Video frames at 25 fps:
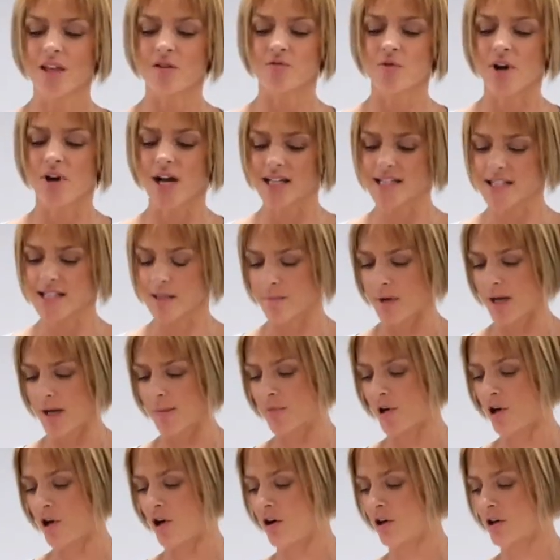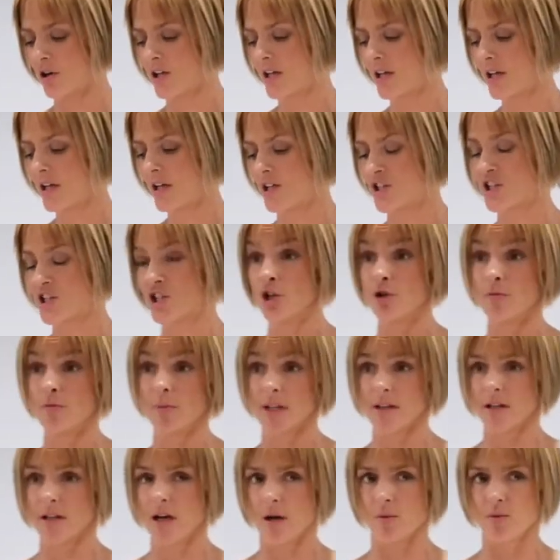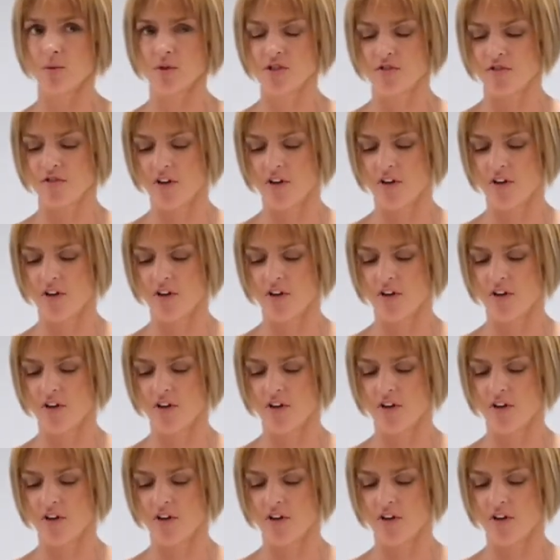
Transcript: writing my blog, assuming that I was